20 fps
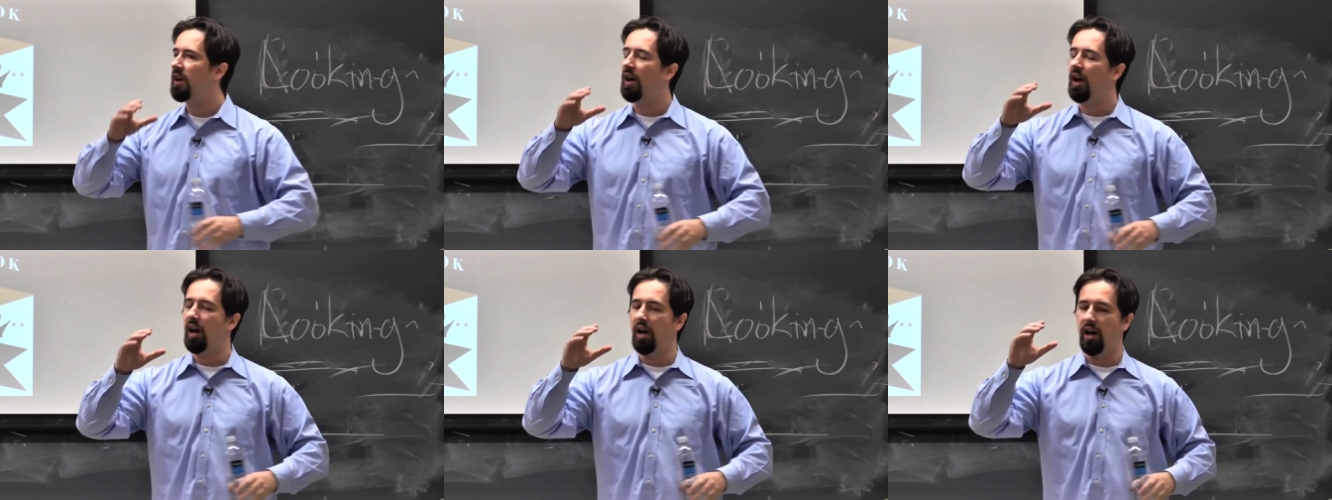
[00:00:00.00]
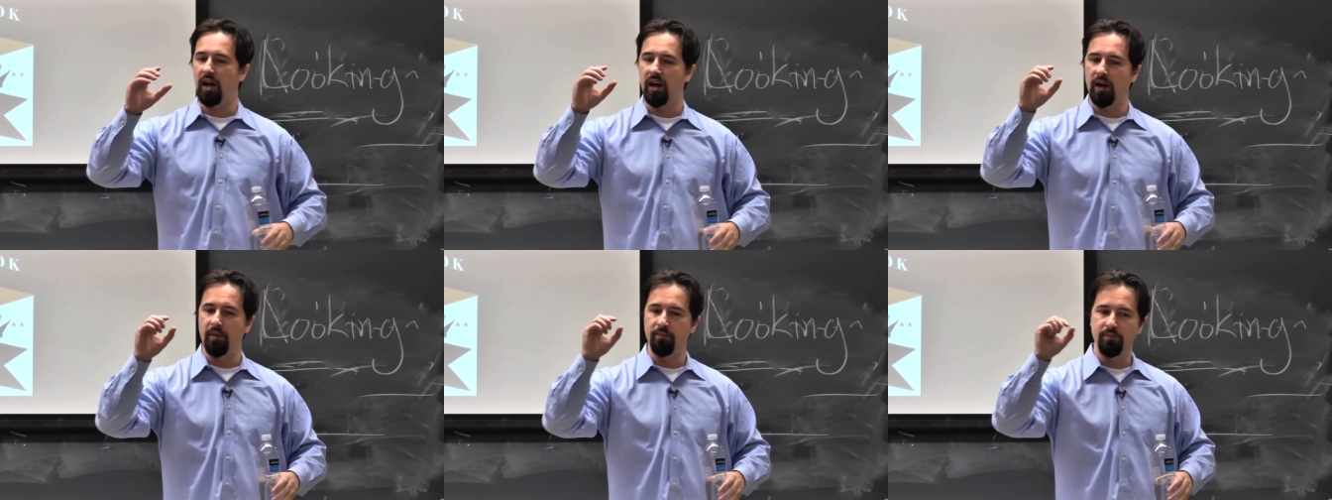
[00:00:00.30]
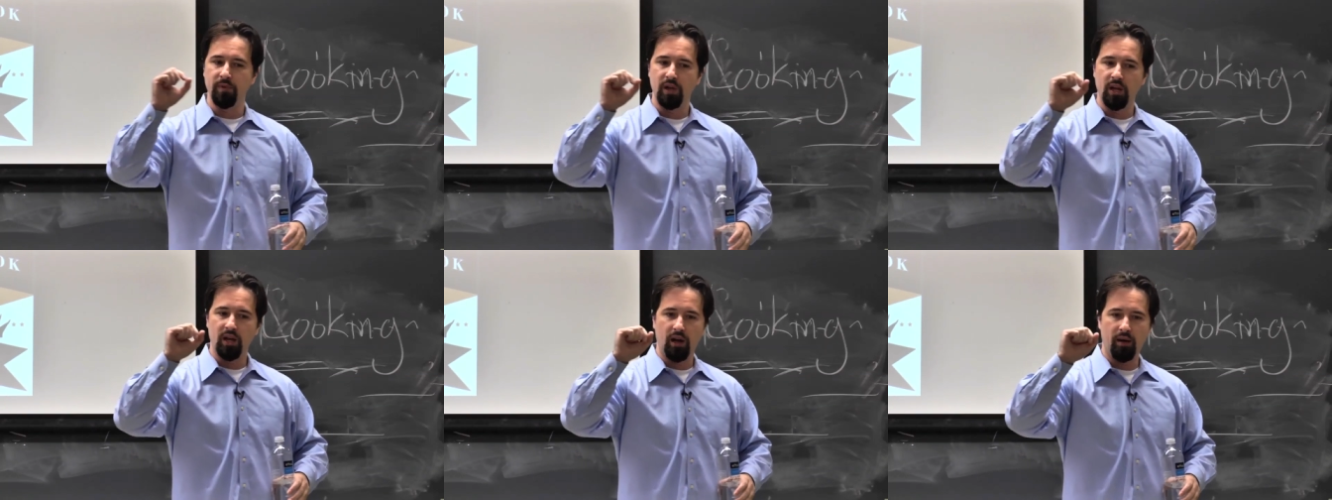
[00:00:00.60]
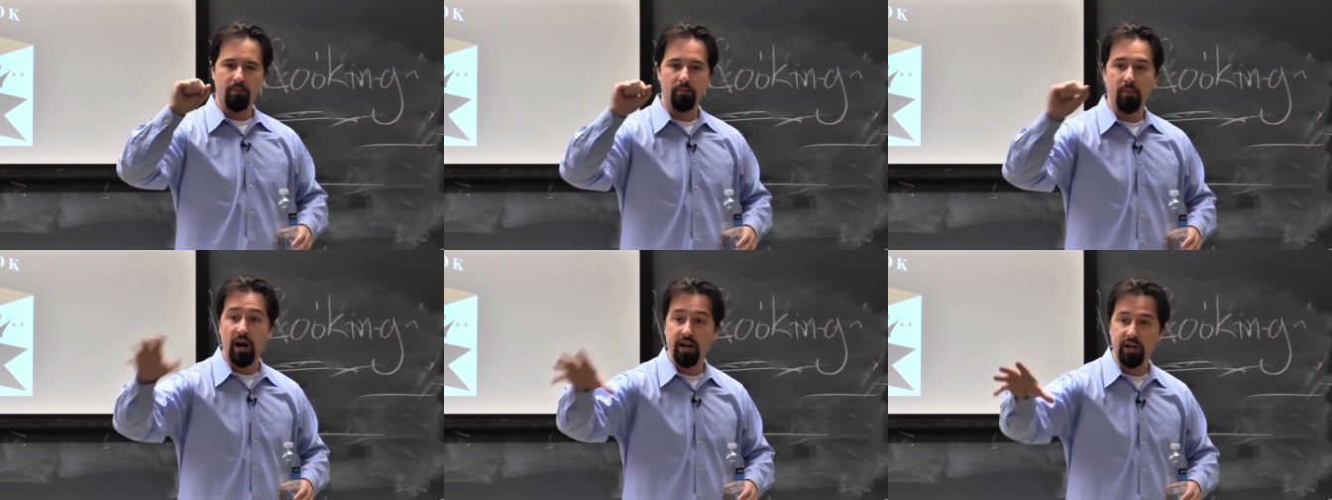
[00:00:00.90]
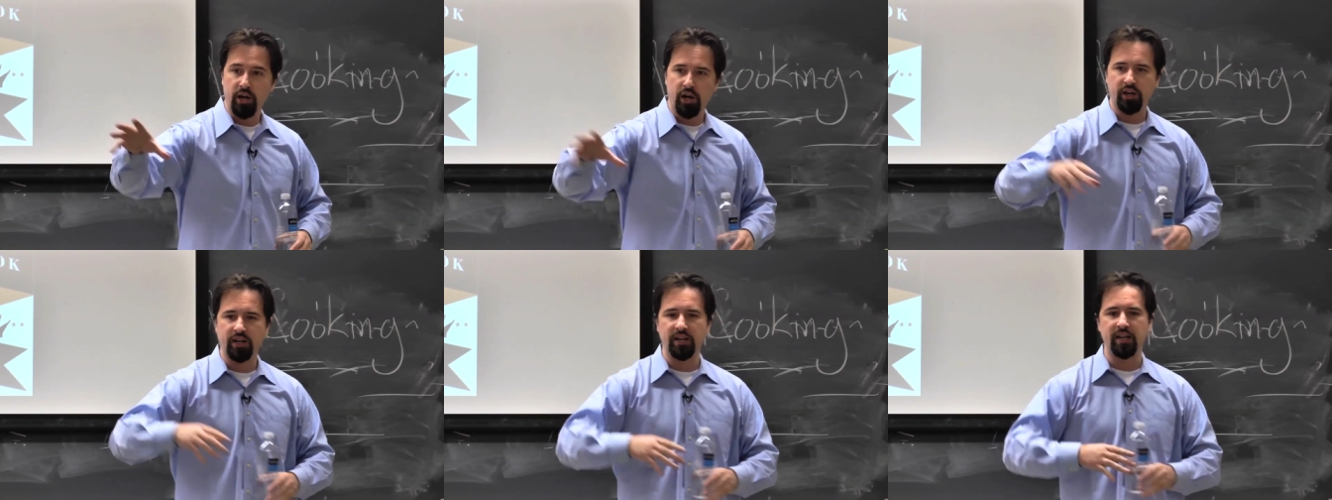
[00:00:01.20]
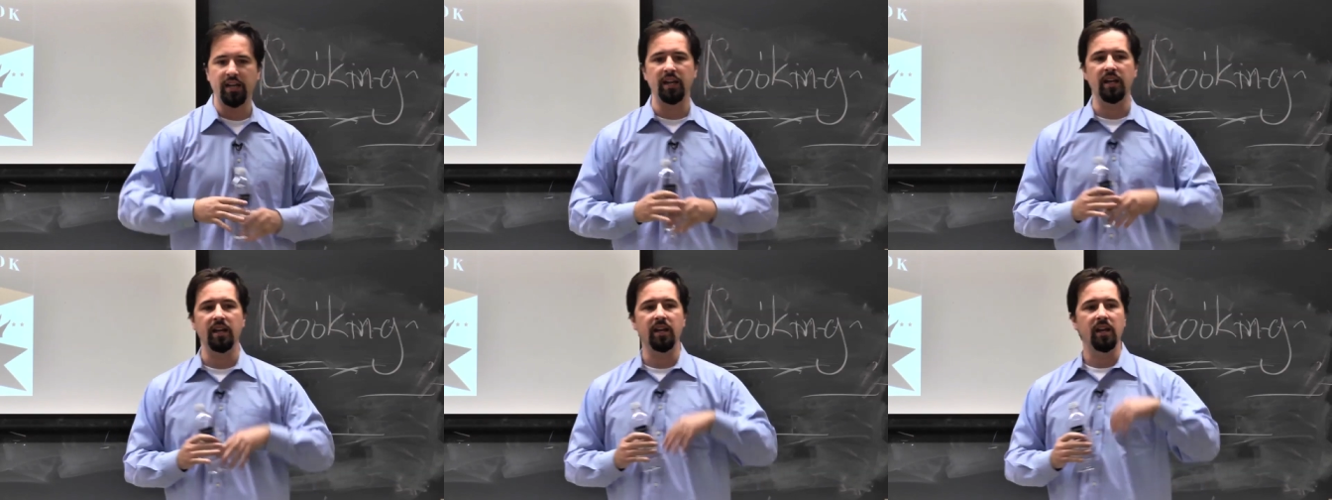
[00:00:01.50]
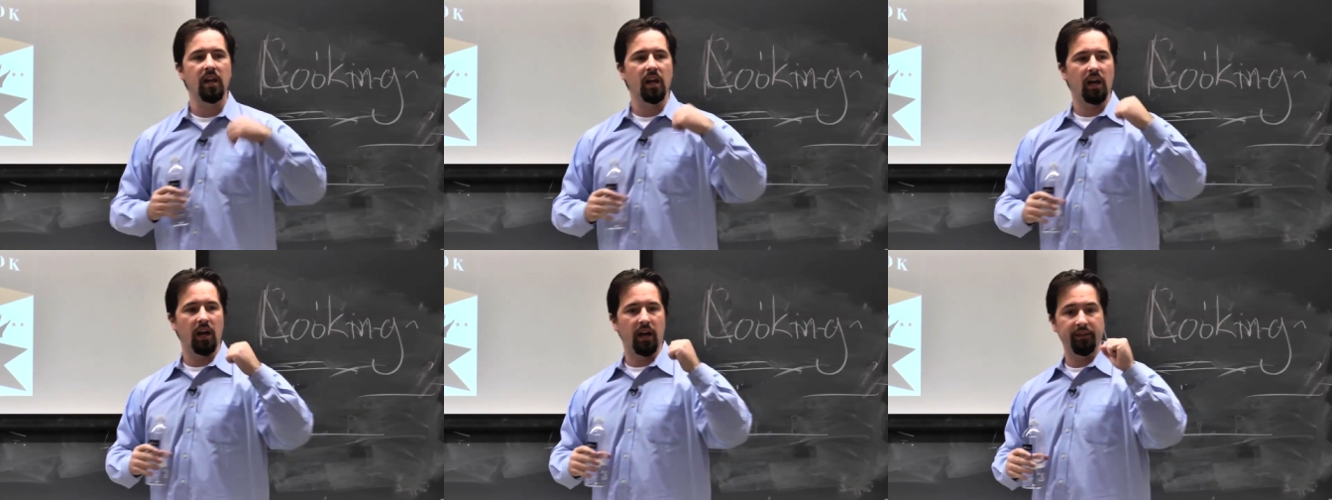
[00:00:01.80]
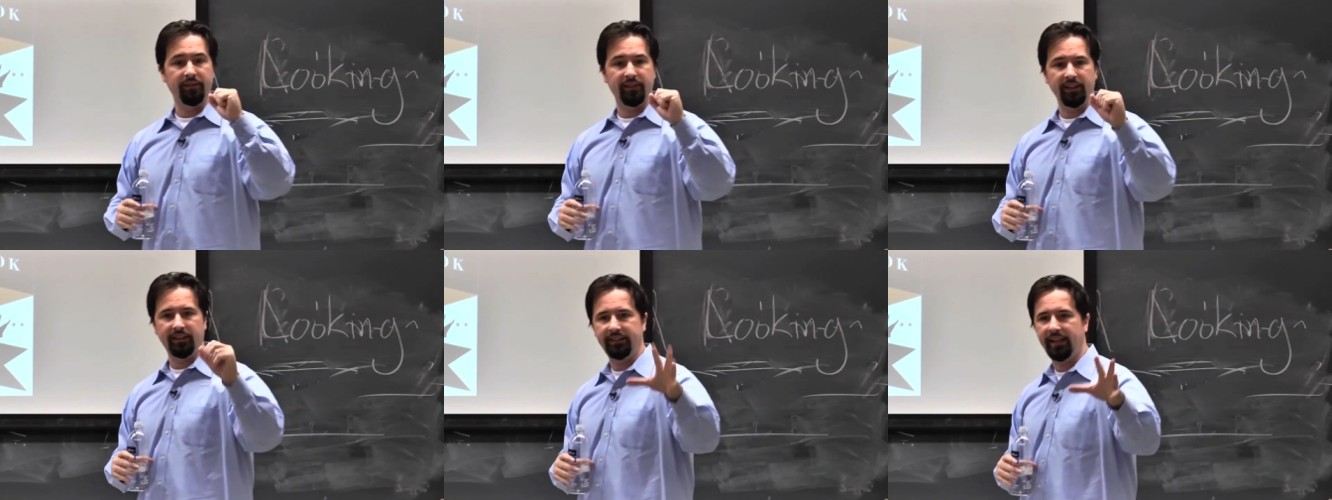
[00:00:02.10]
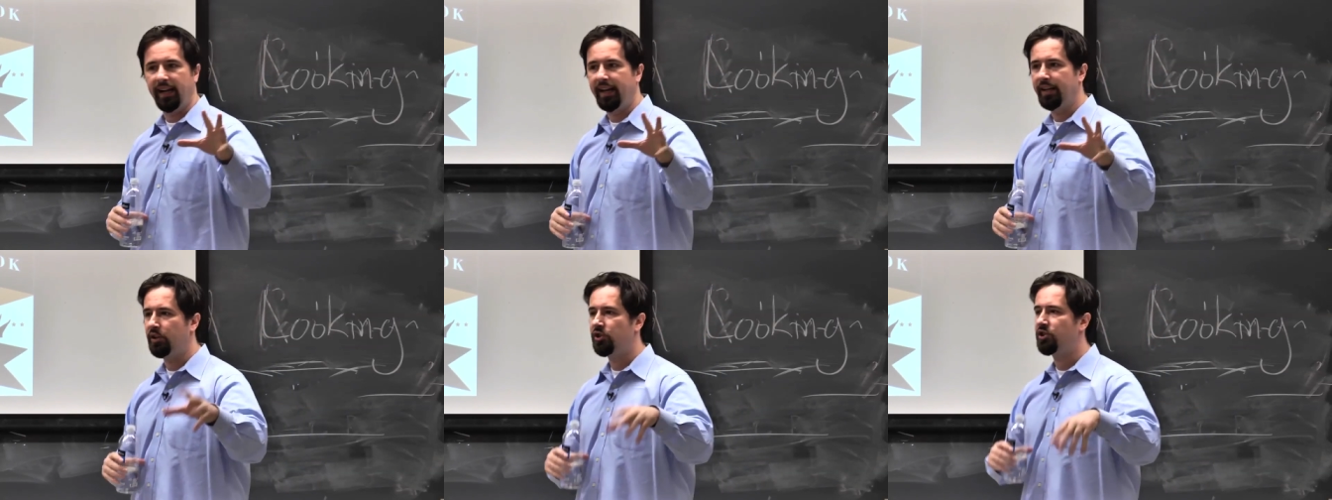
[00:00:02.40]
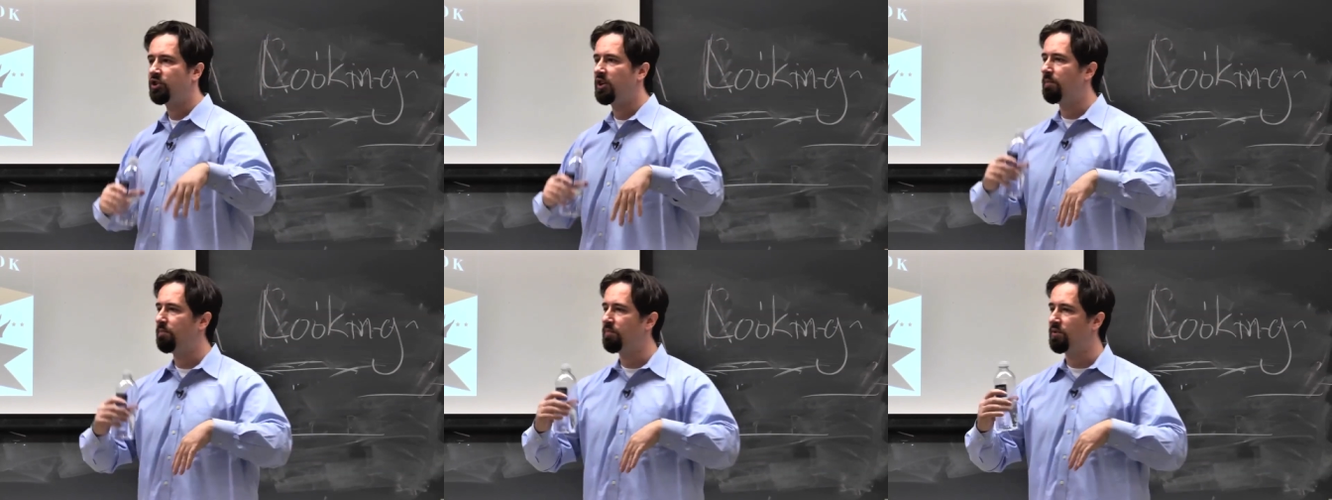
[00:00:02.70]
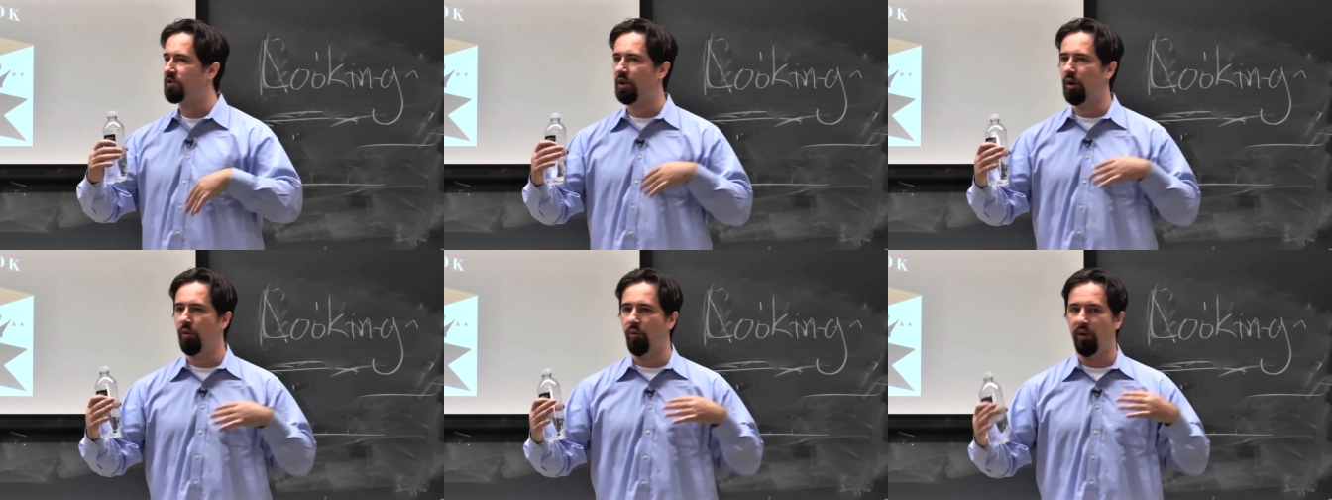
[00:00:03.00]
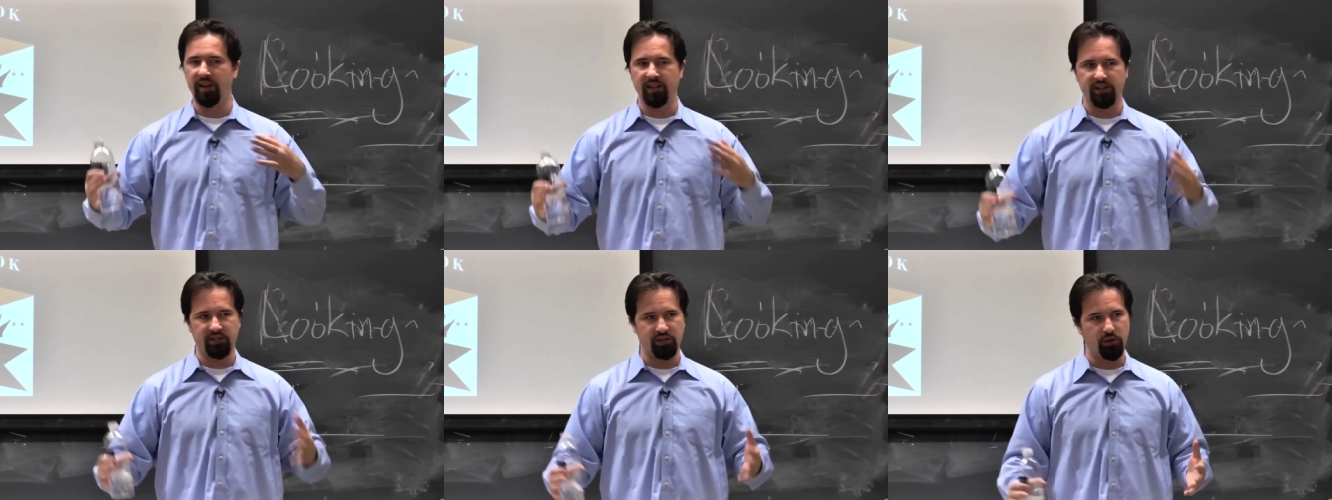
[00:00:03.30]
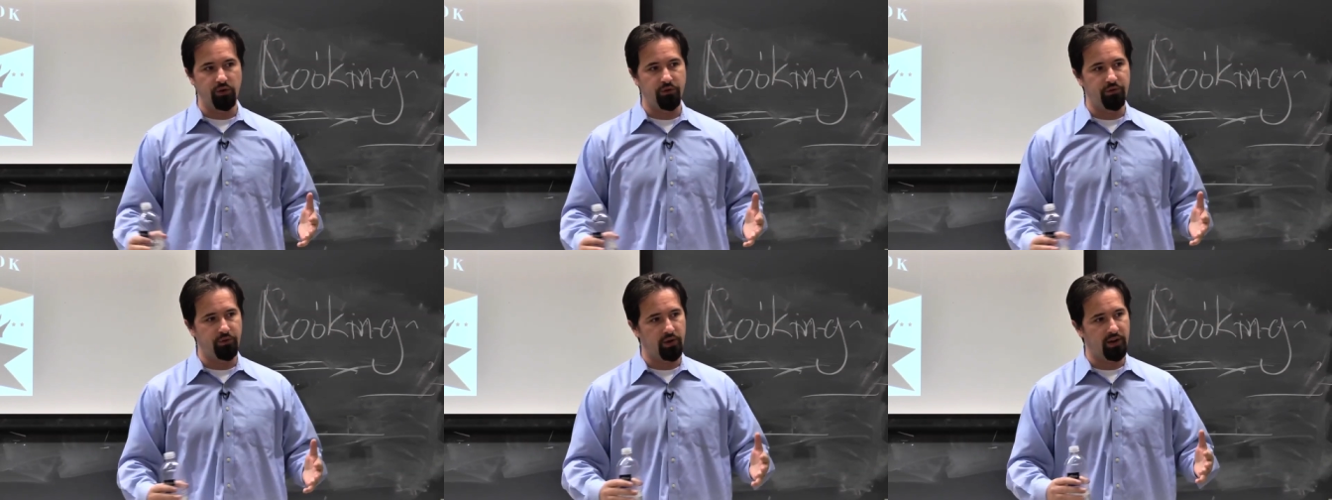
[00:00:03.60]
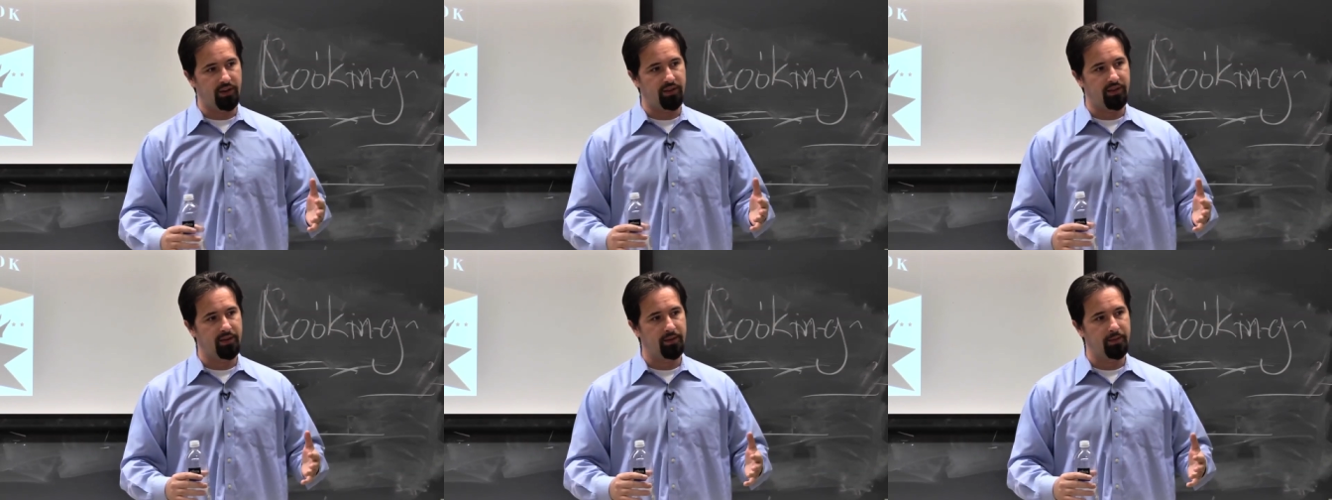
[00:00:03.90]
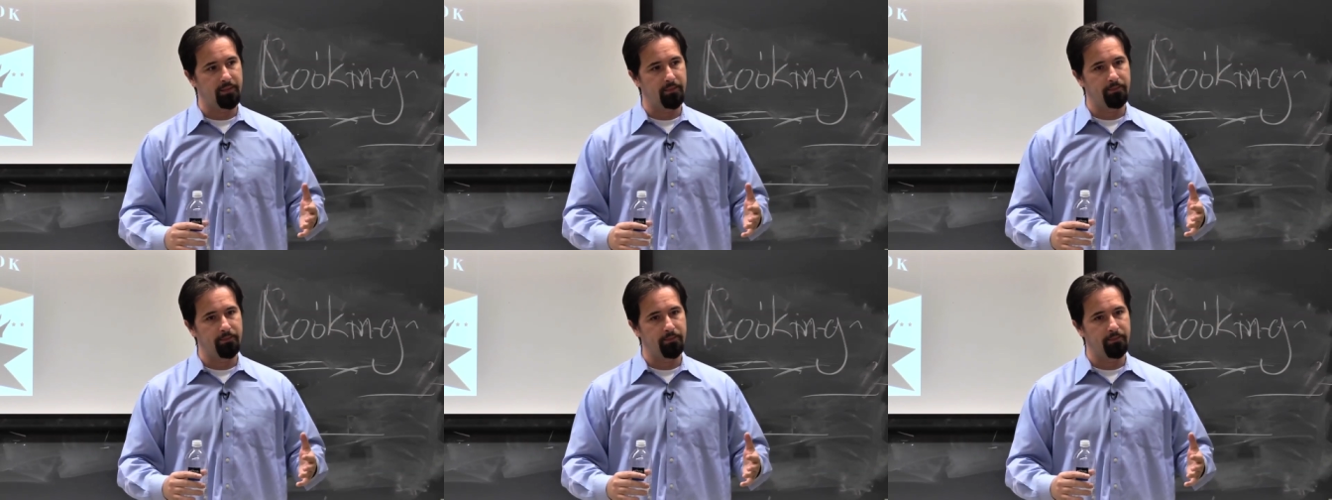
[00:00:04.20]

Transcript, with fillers: um, a monarchy, a dictatorship, so on and so forth.